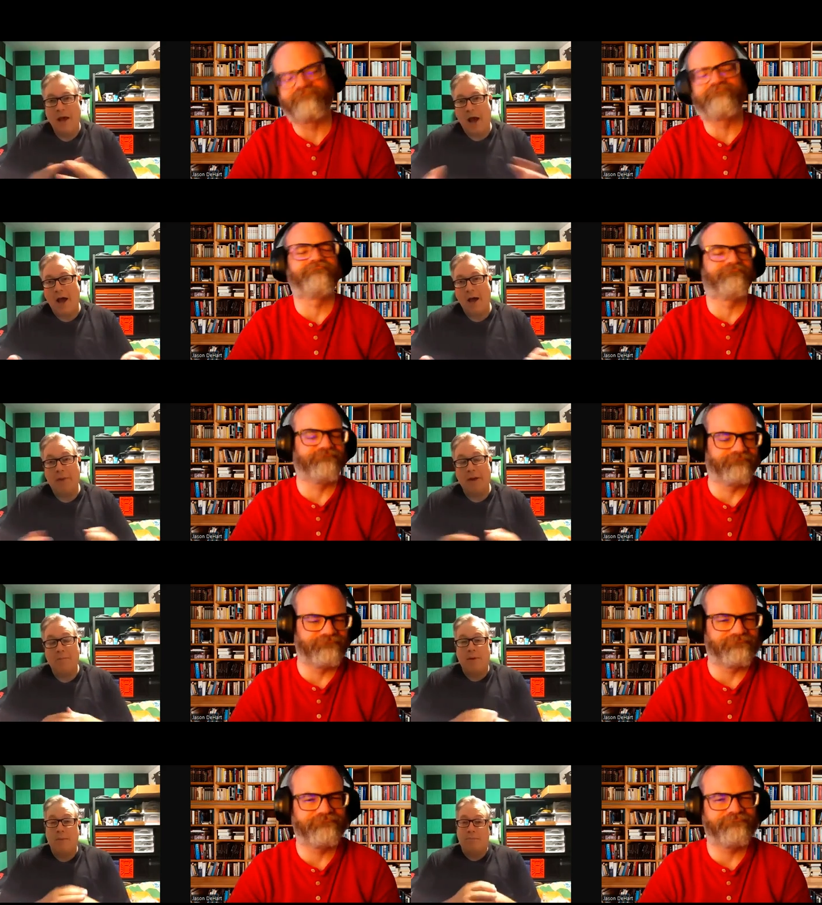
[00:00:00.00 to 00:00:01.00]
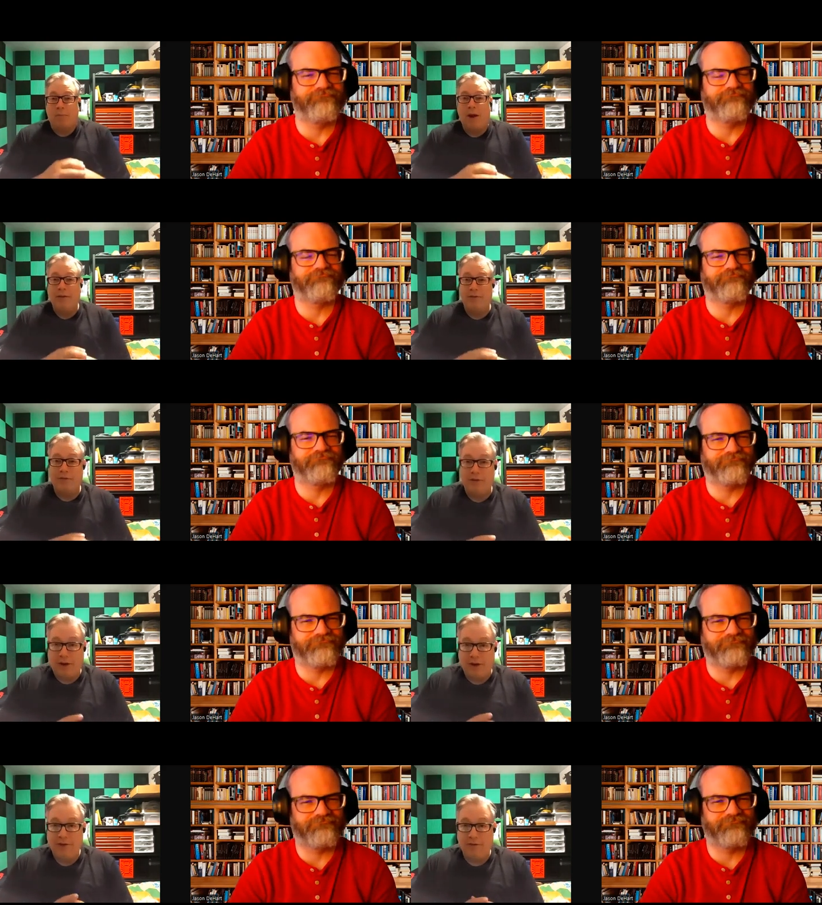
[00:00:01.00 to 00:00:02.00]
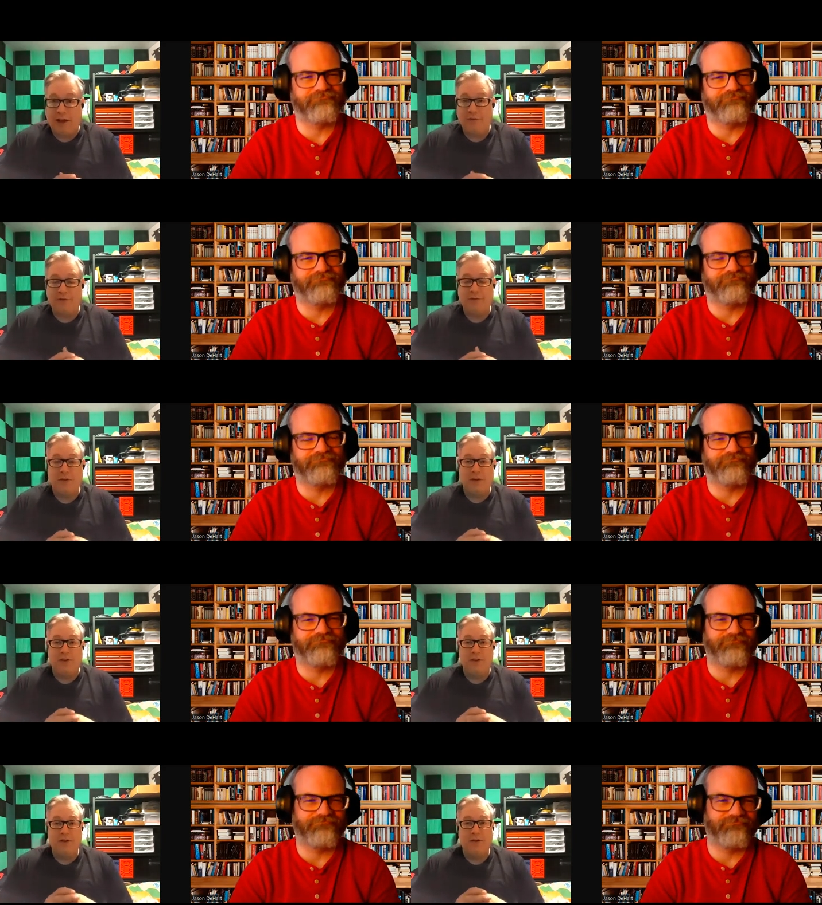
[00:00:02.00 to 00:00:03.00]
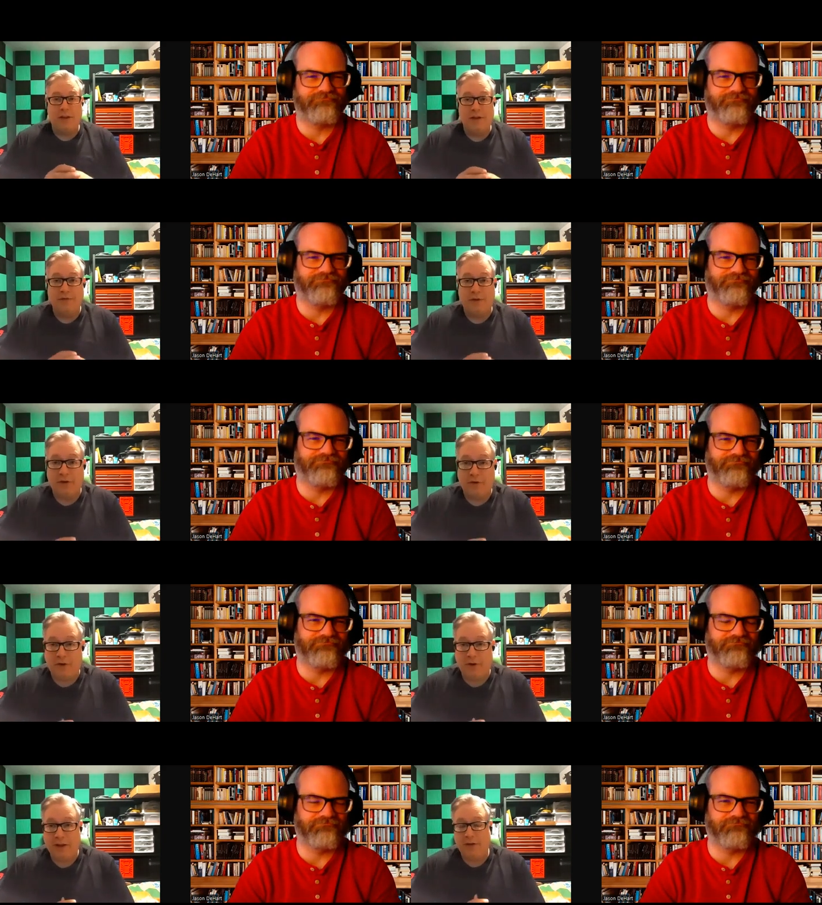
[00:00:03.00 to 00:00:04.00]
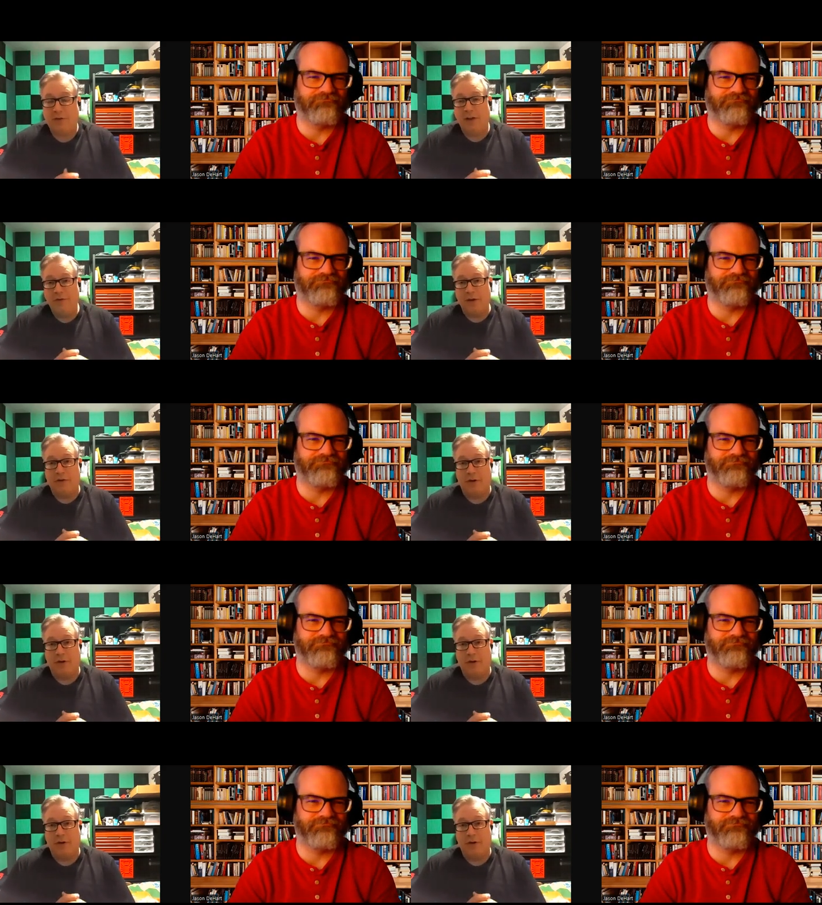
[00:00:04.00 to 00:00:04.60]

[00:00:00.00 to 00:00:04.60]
Speaker 1: Mm-hmm. Uh, but mm-hmm. but Bryce does have the the first earliest love